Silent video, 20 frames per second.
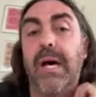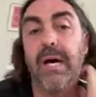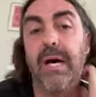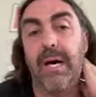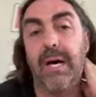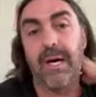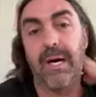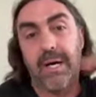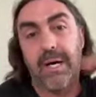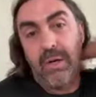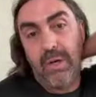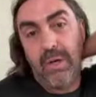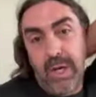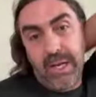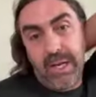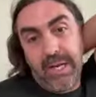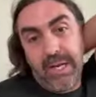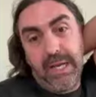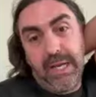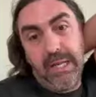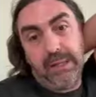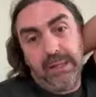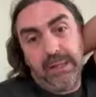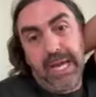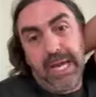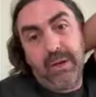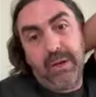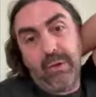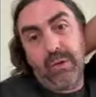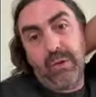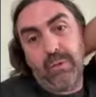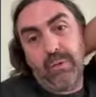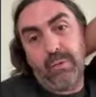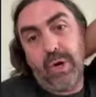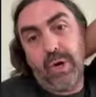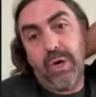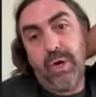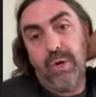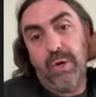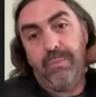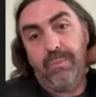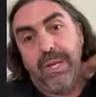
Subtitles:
like the road